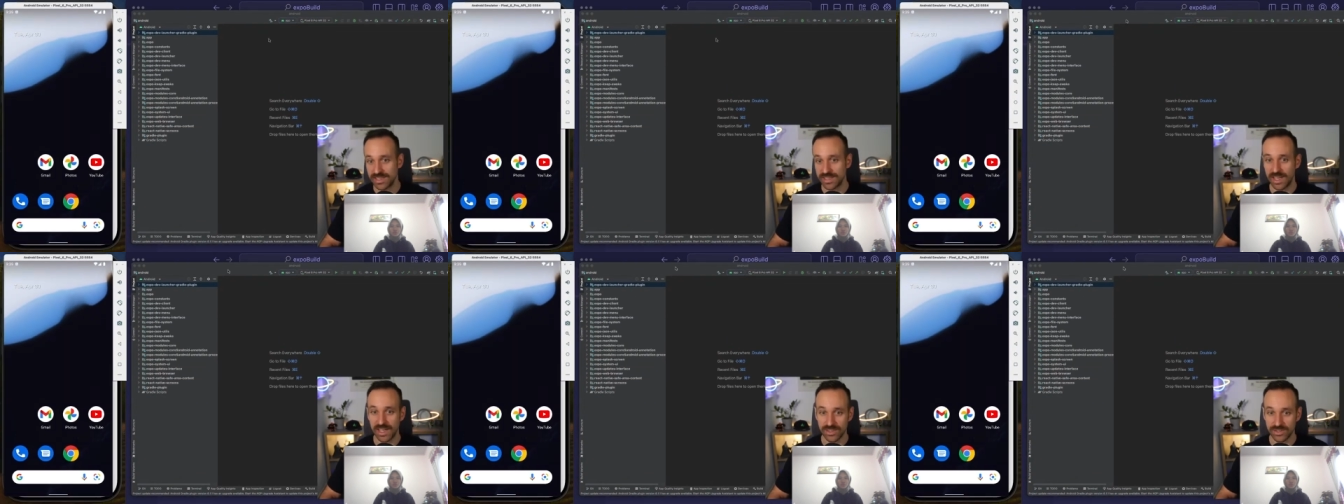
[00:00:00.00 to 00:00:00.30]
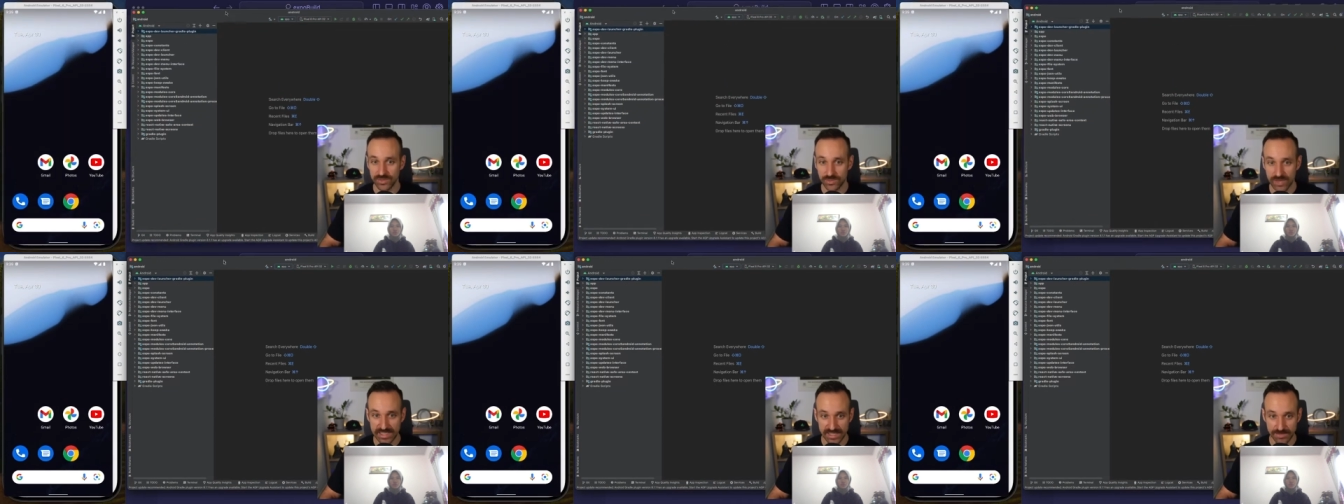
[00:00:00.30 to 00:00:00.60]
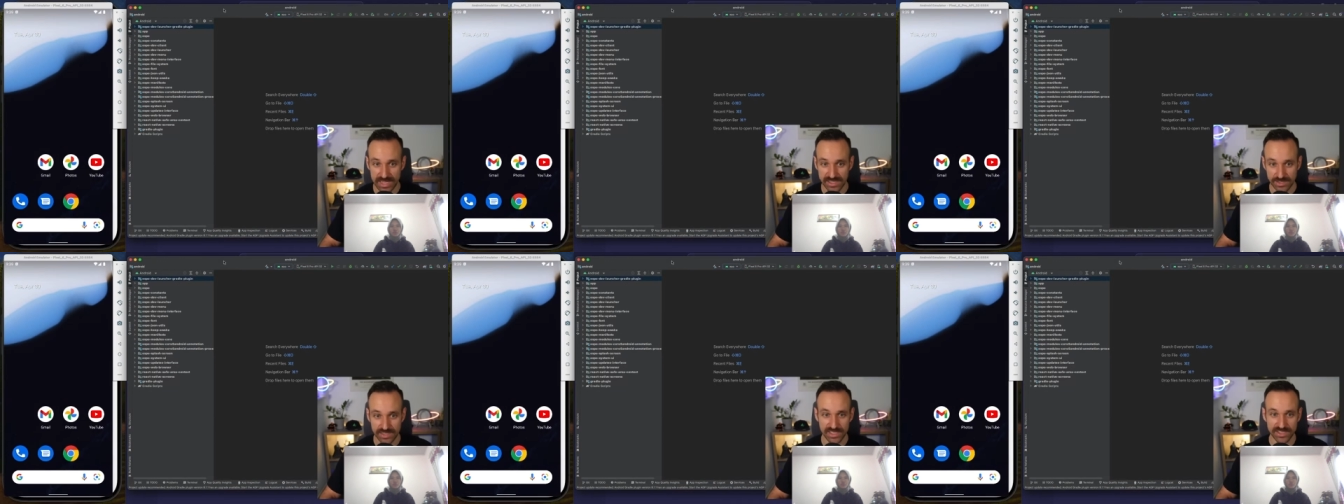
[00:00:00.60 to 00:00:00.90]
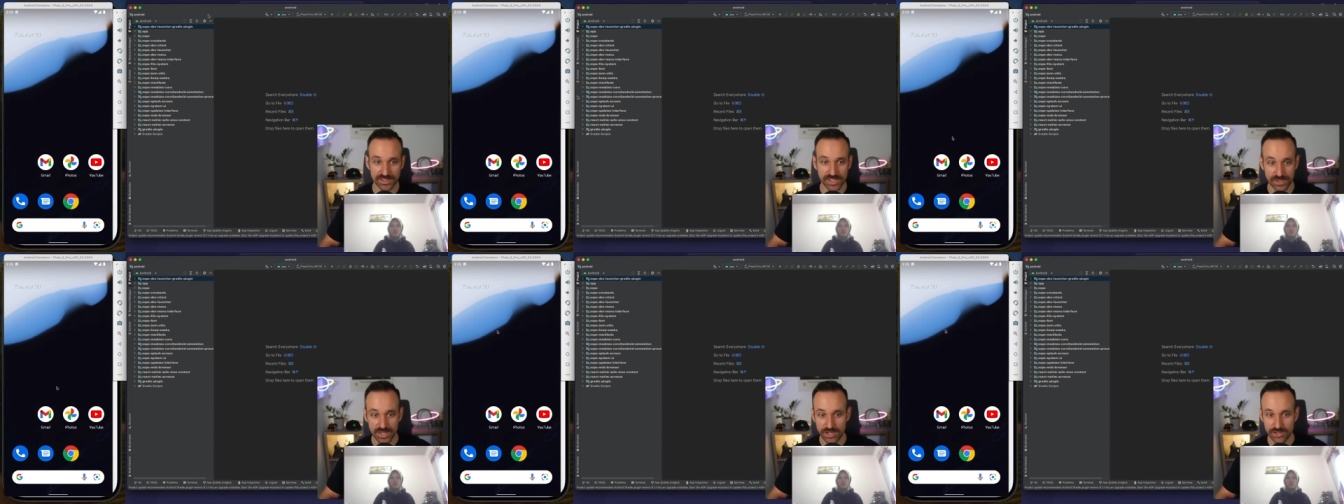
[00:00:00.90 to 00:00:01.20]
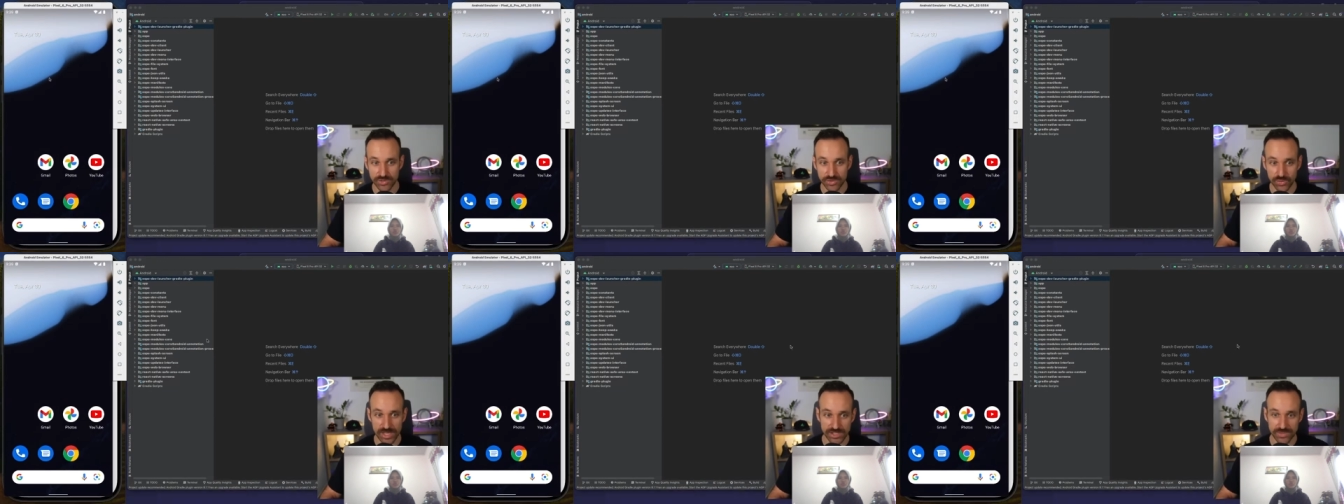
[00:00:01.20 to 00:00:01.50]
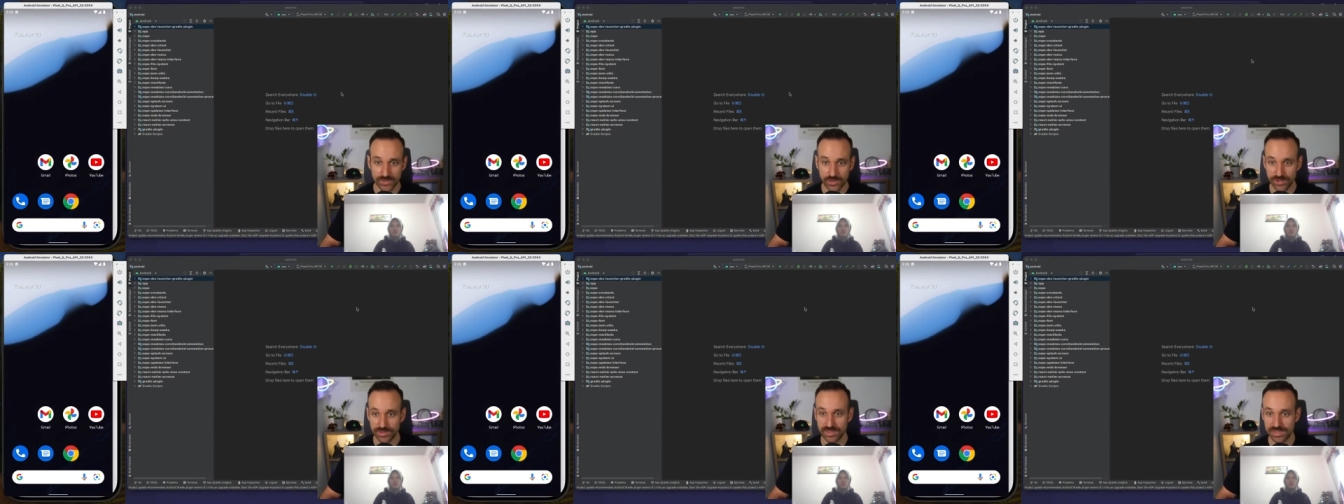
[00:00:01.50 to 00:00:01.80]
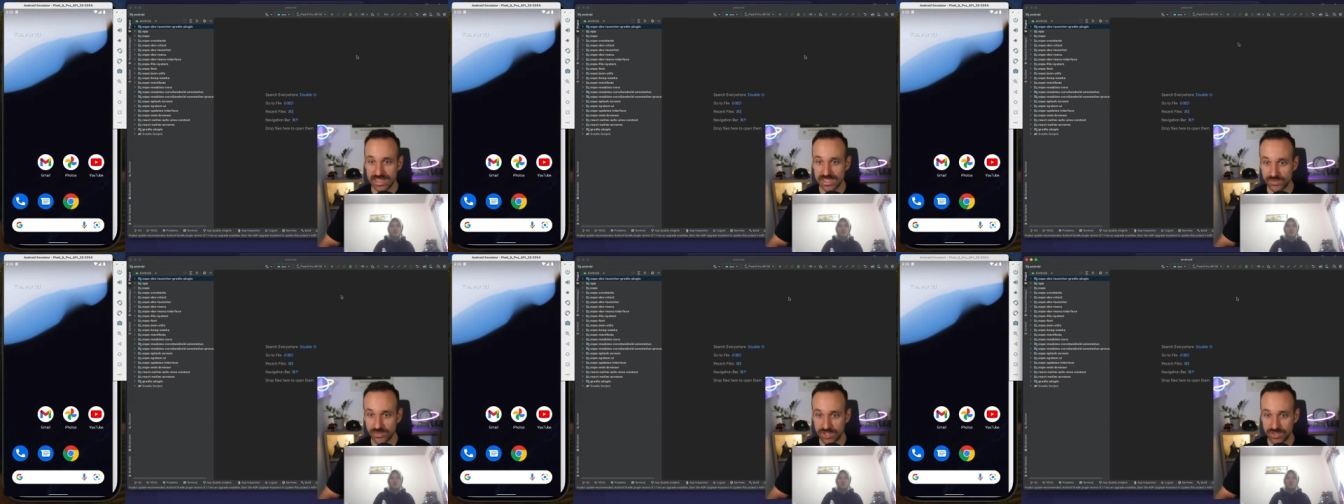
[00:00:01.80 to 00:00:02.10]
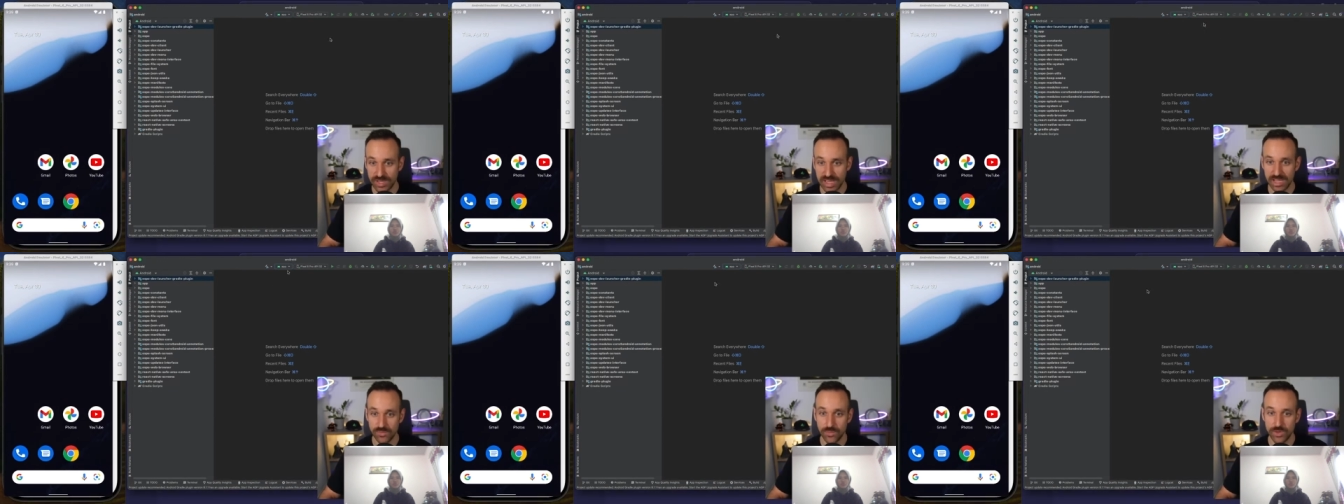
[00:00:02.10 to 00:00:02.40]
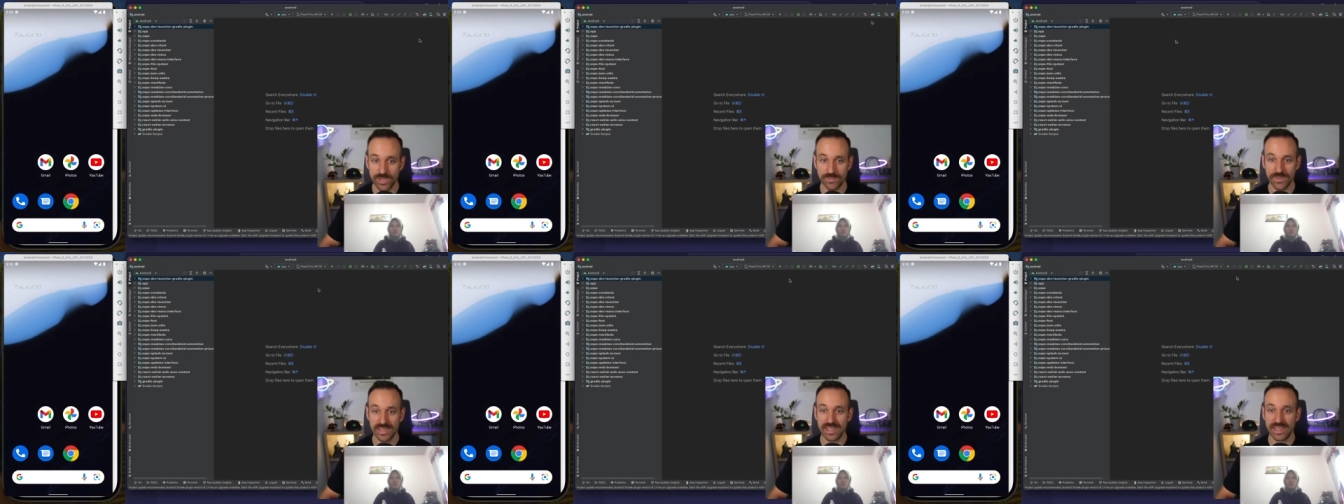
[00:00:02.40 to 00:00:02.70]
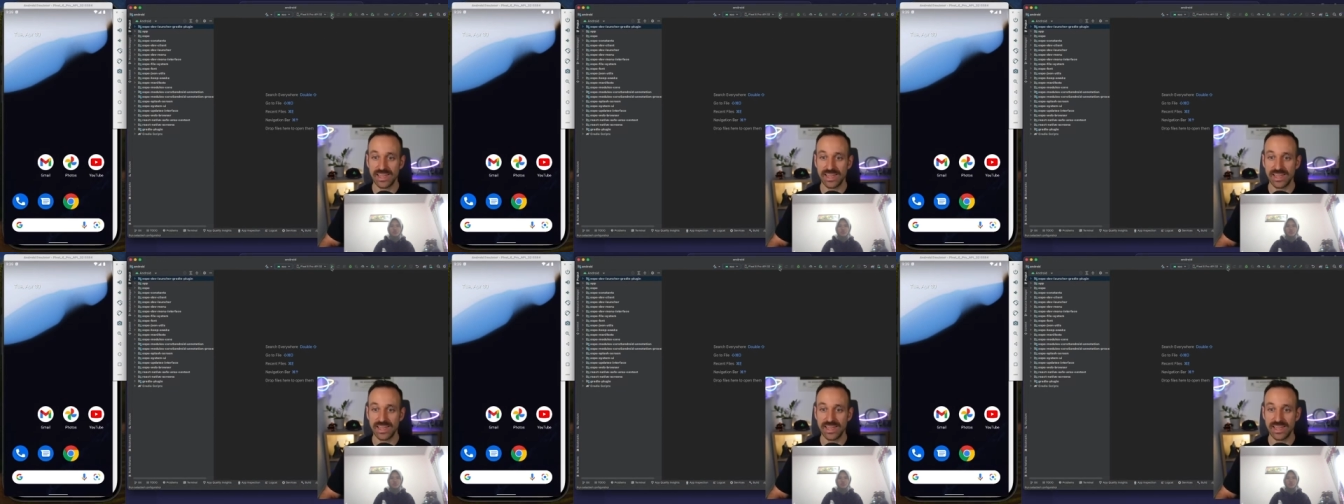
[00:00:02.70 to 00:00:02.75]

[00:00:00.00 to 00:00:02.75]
You can find some guides on the internet on how to create your virtual device if you don't have one.